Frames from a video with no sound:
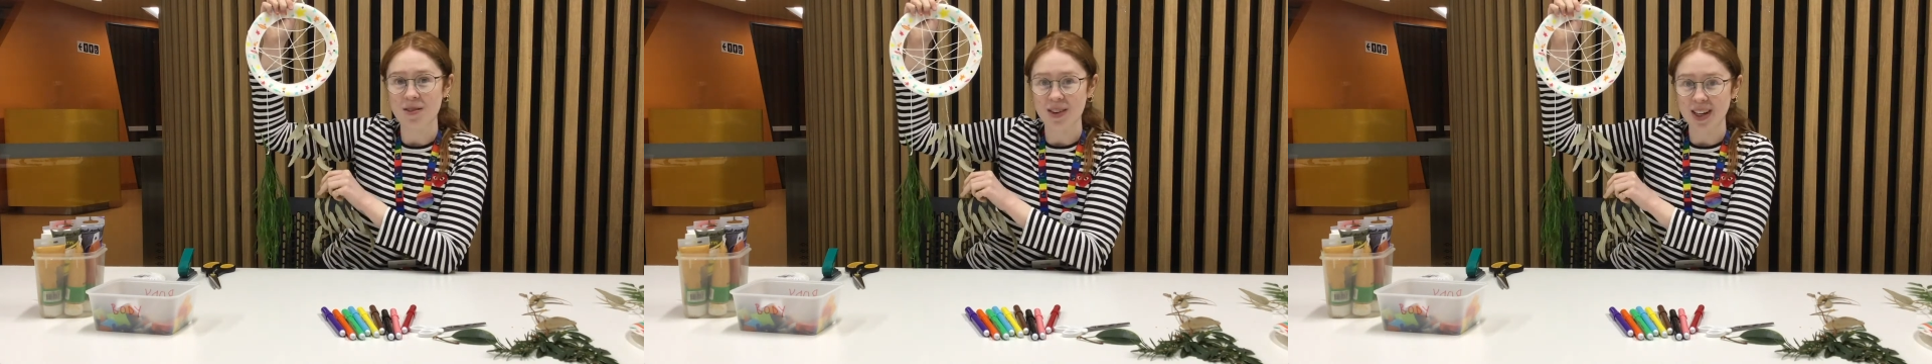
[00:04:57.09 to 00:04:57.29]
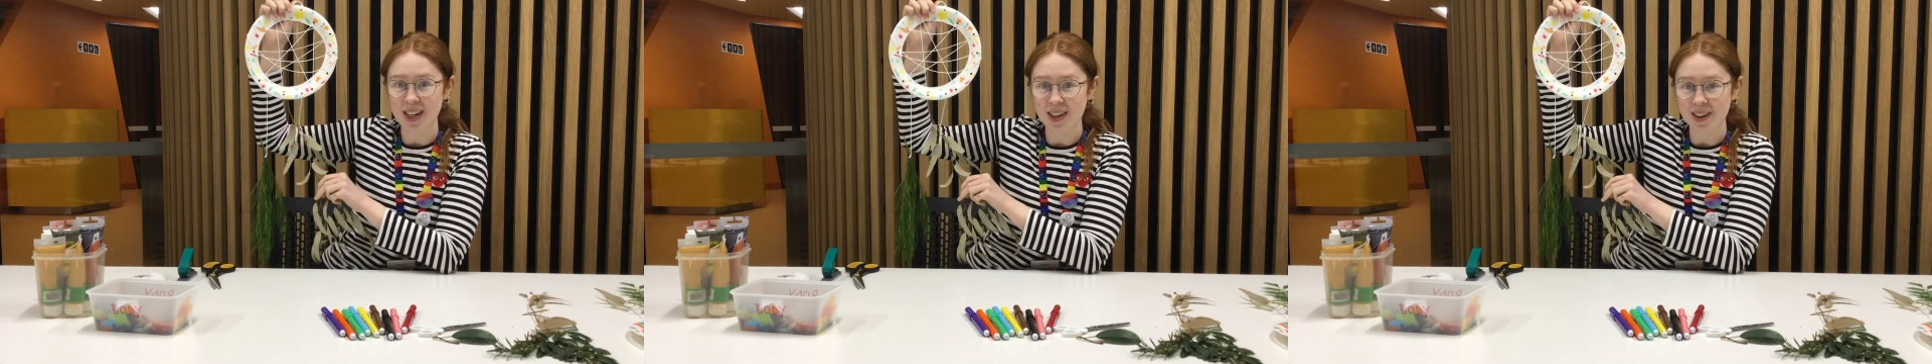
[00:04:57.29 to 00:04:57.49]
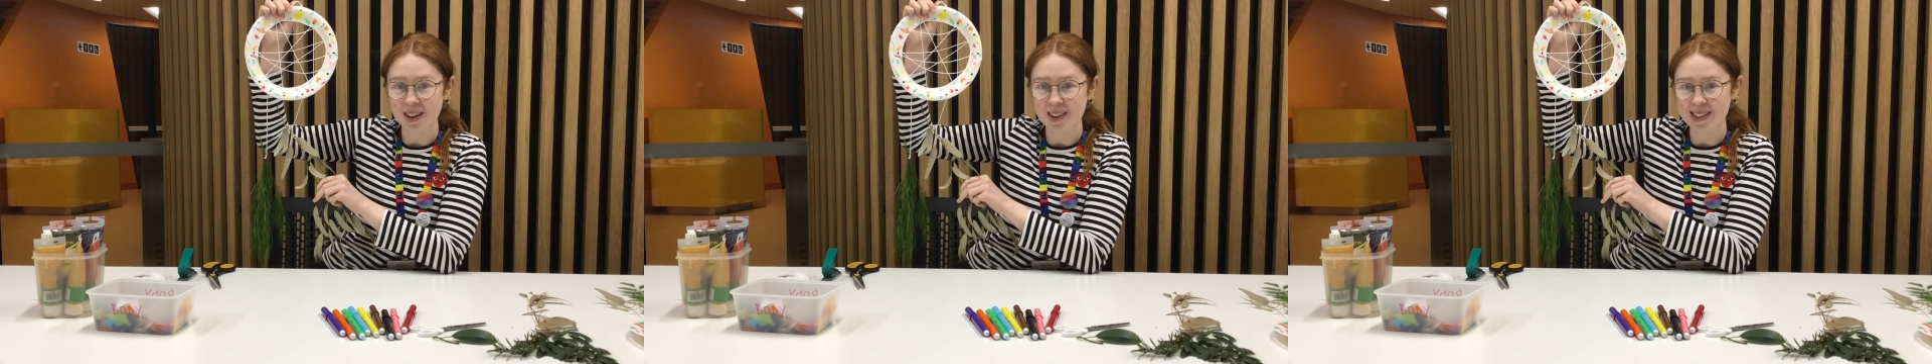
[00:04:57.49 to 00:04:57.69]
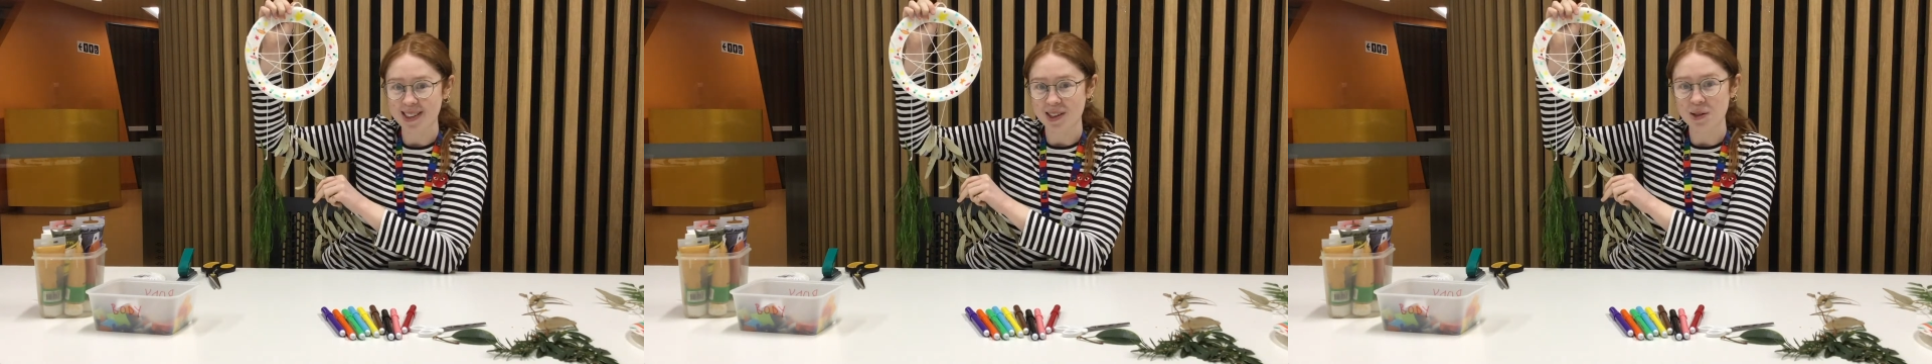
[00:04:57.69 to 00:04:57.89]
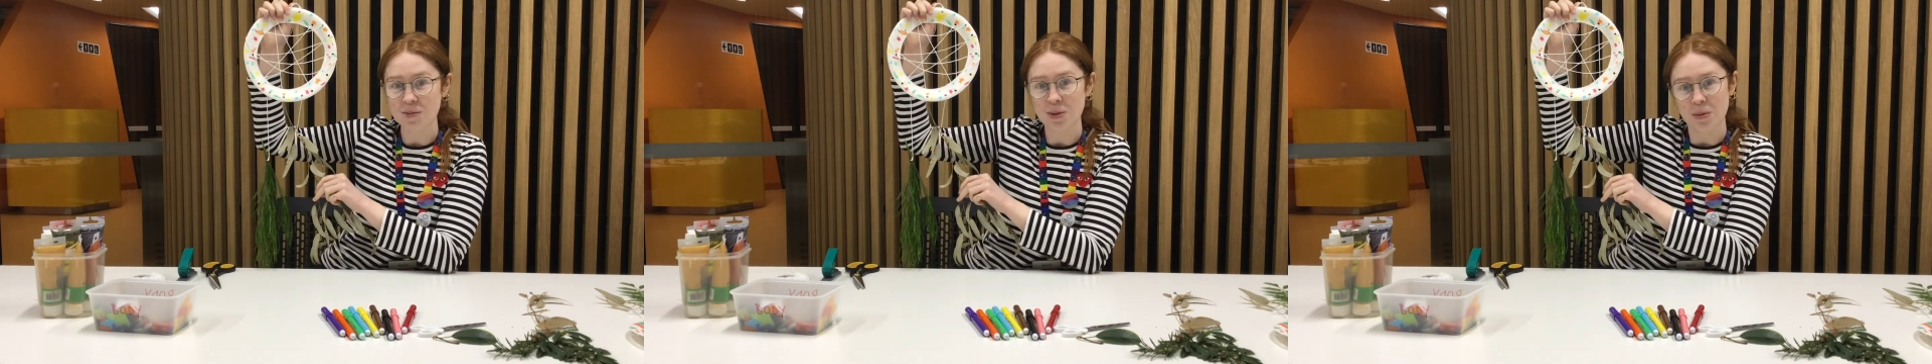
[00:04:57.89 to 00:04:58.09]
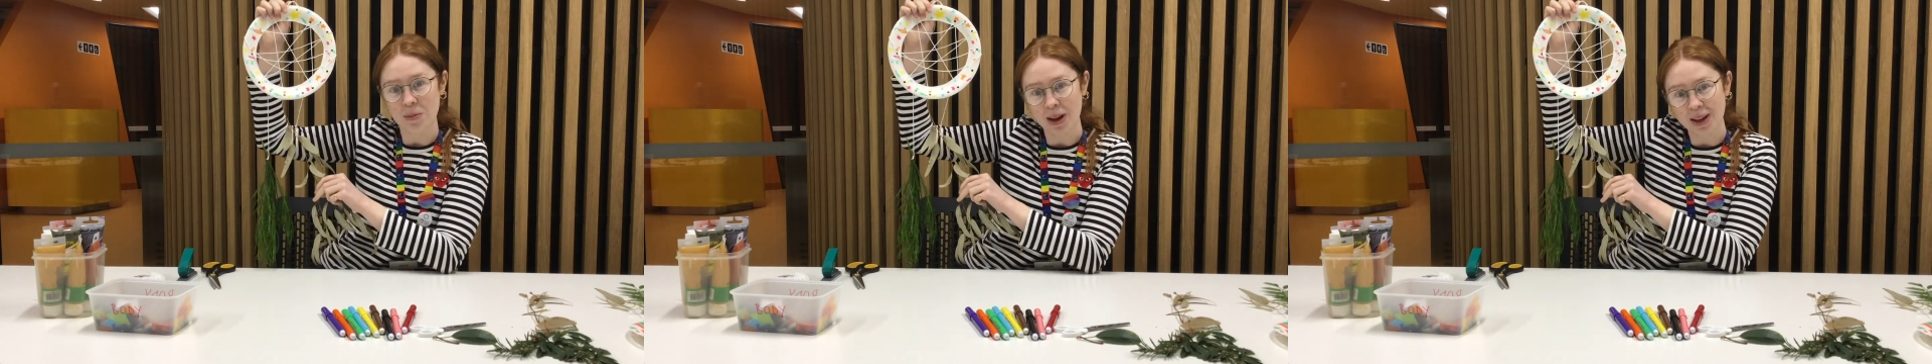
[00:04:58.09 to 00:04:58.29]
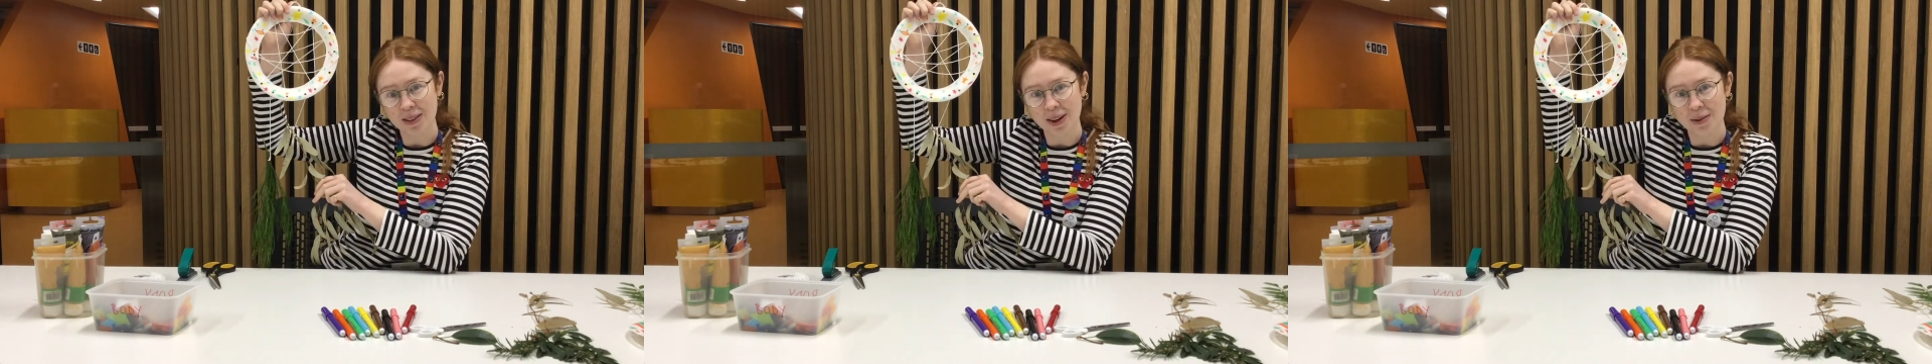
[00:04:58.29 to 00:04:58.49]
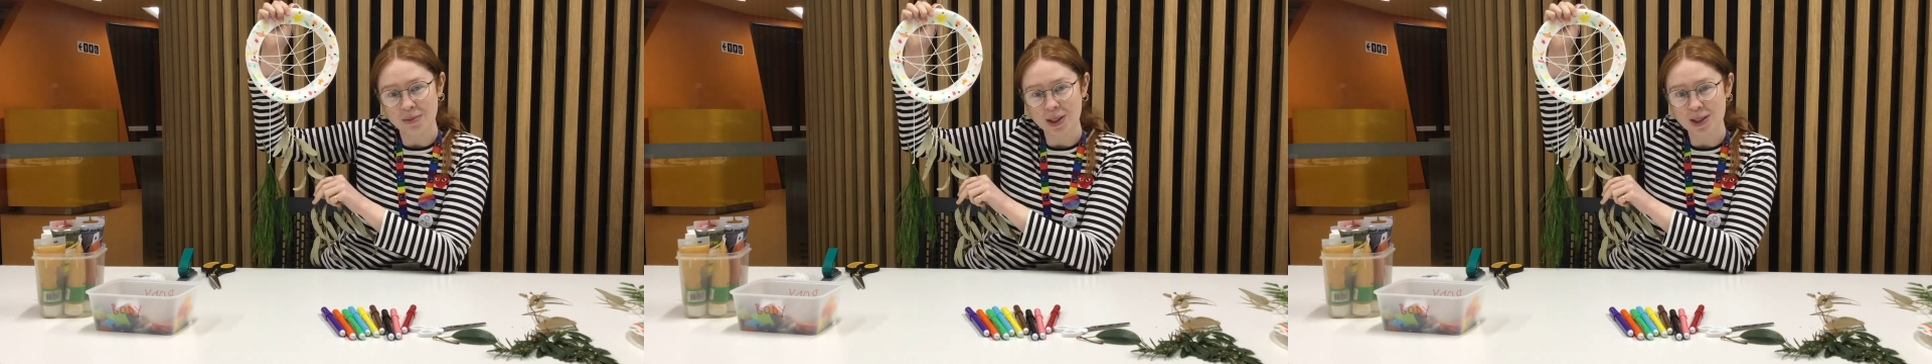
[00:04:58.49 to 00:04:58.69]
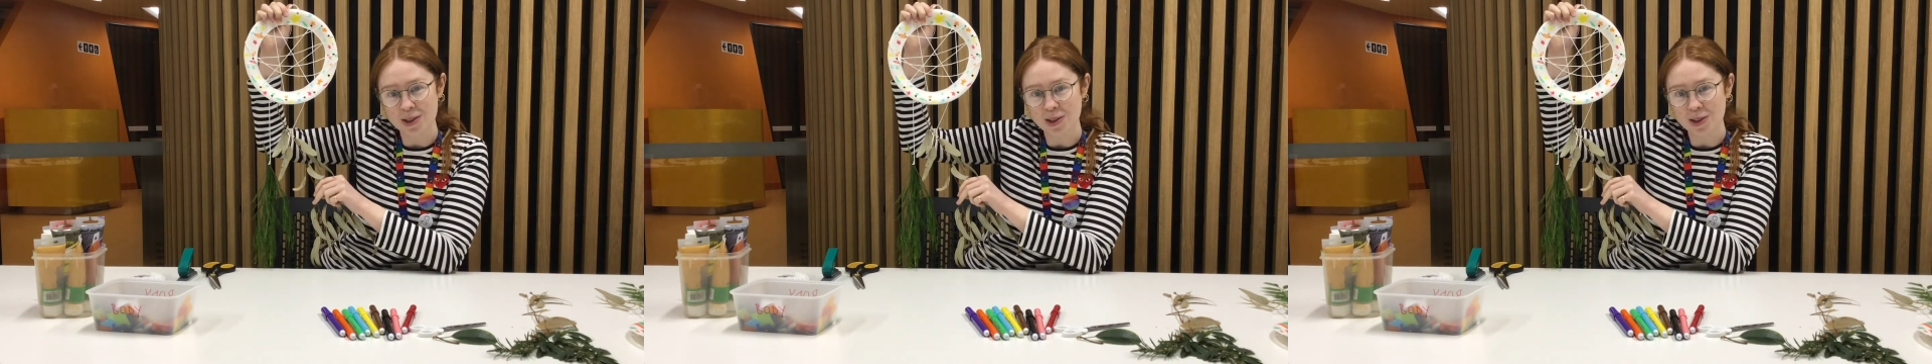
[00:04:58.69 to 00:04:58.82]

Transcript: videos on the Brimbank Library's